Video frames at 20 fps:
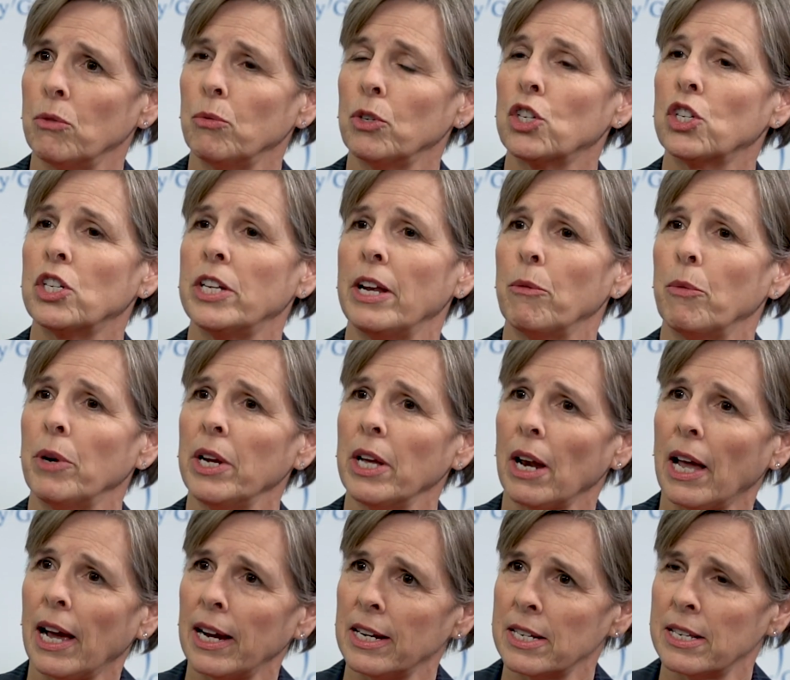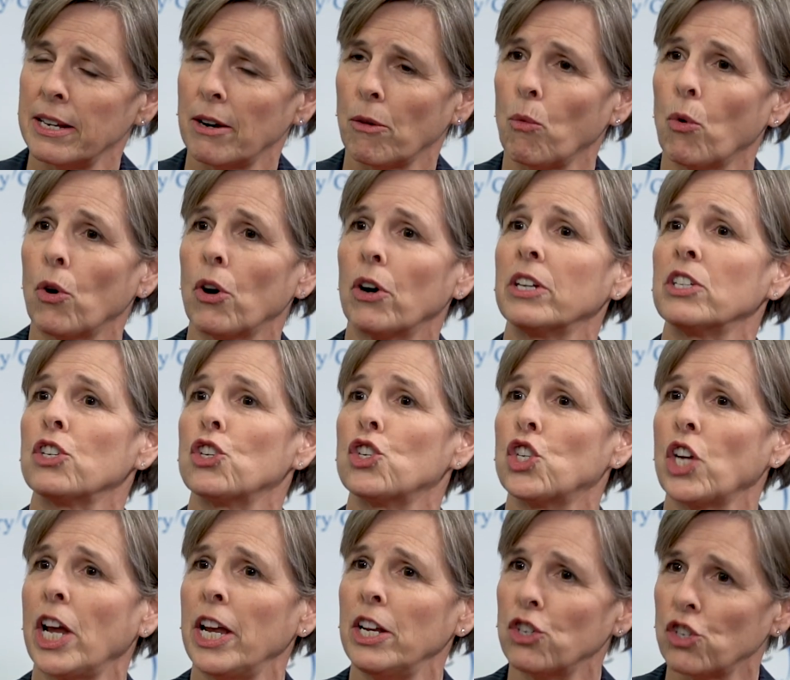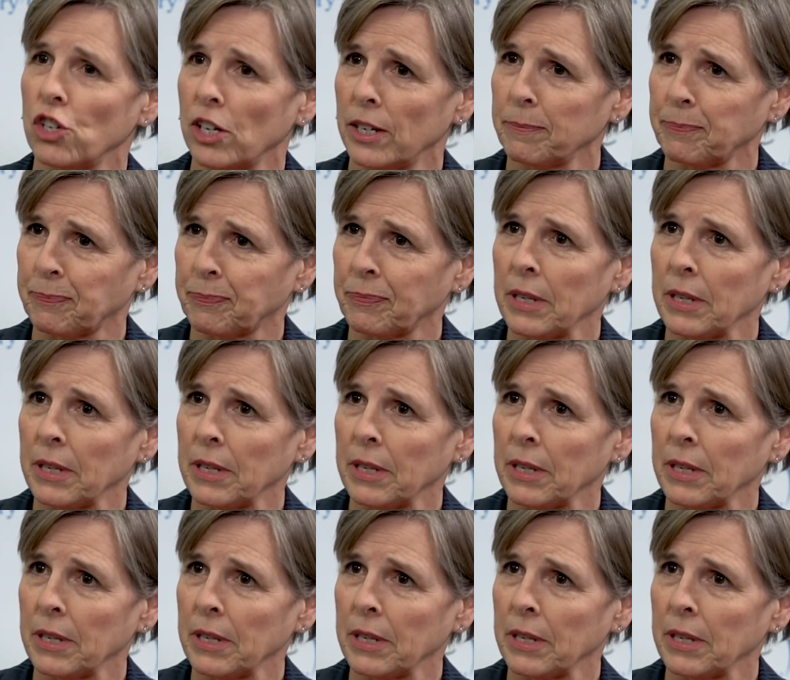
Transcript: which they realize their work is changing.